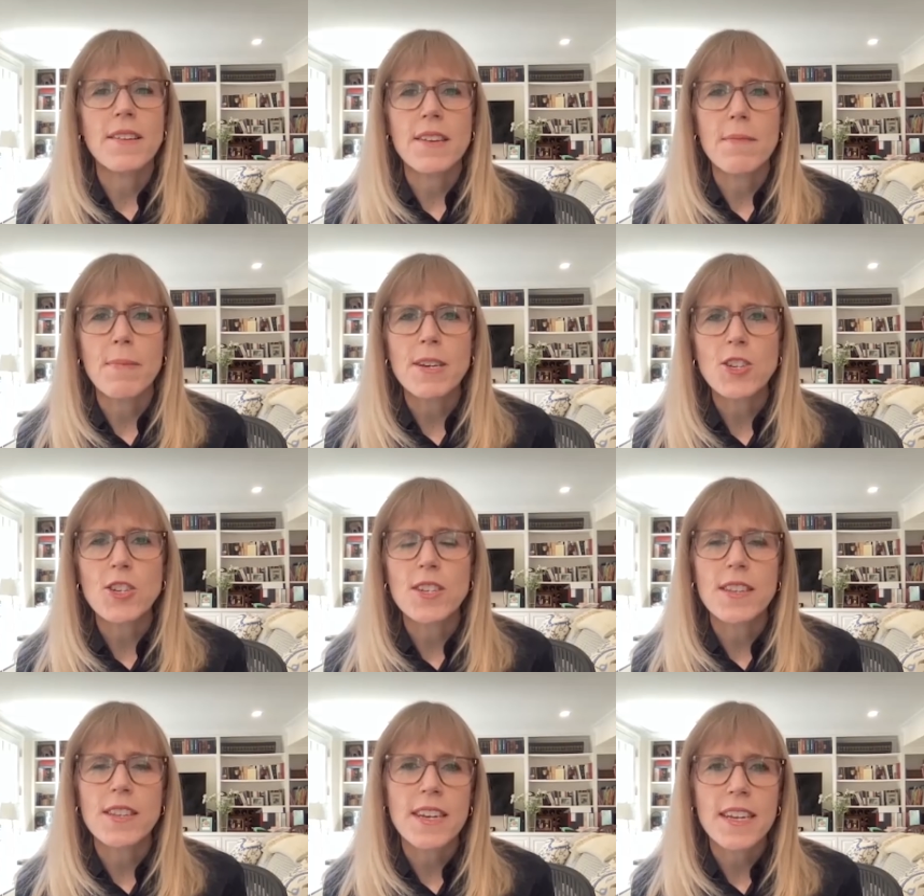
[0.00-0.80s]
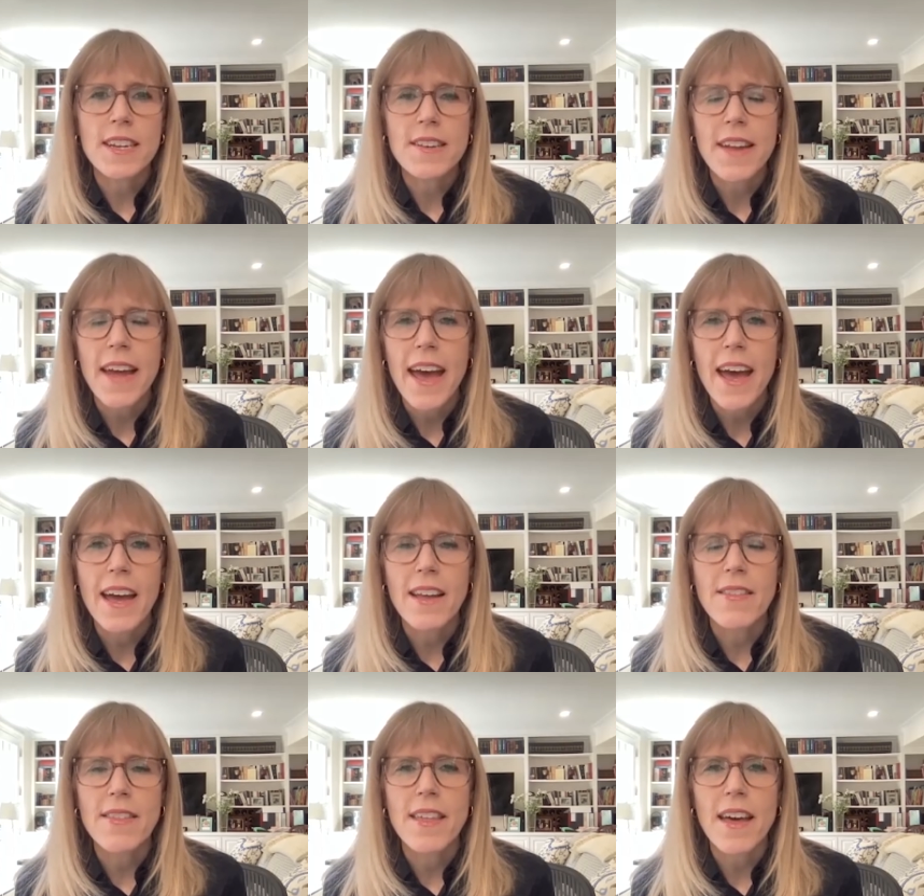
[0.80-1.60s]
suspicion that he's
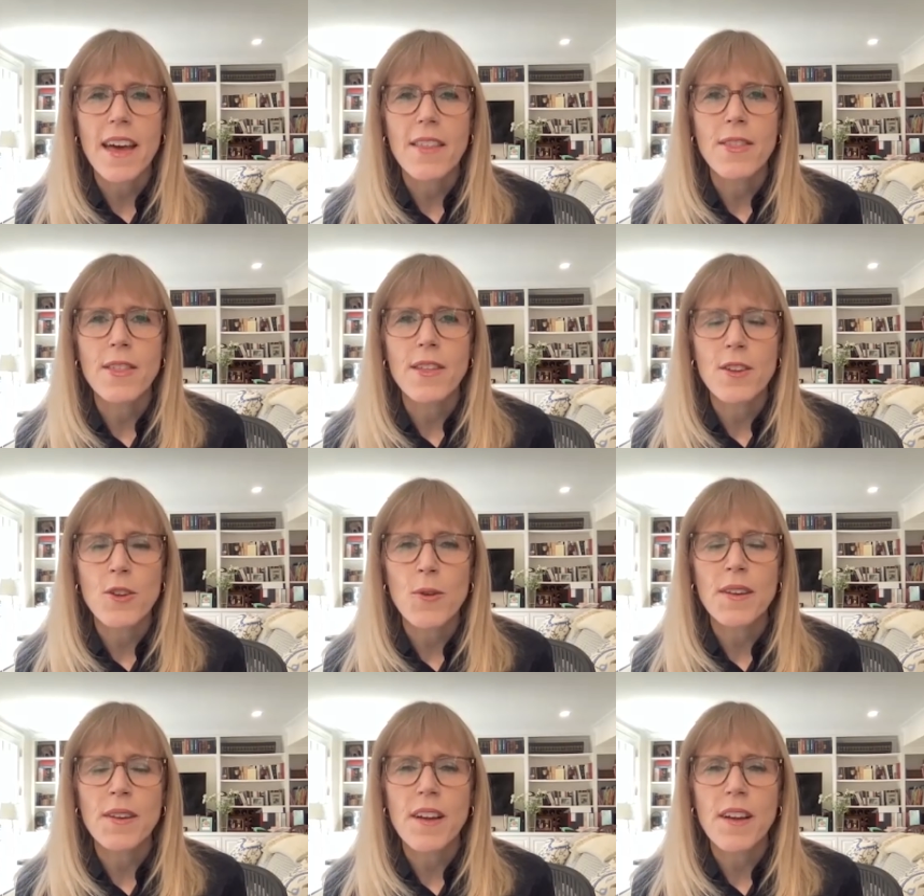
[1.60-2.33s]
had that the U S